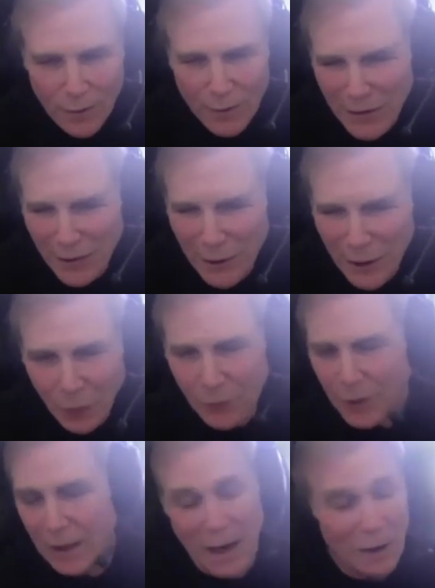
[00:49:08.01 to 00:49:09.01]
it's a little
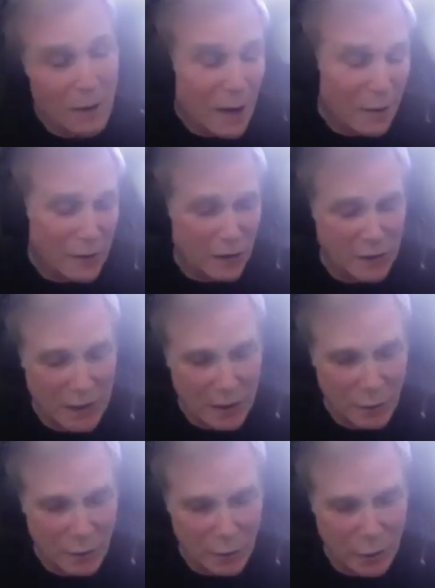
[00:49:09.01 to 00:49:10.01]
thing. I don't know how
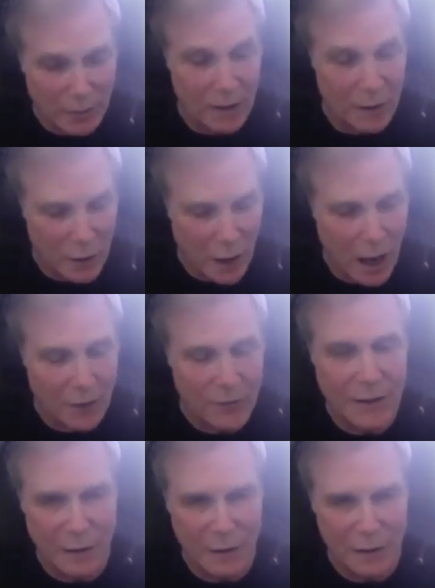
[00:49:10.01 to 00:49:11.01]
successful it's going to be. It's, I'll
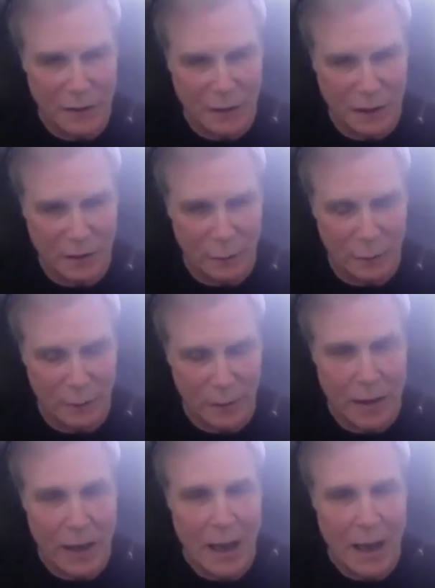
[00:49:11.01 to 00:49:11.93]
tell you how successful it will be.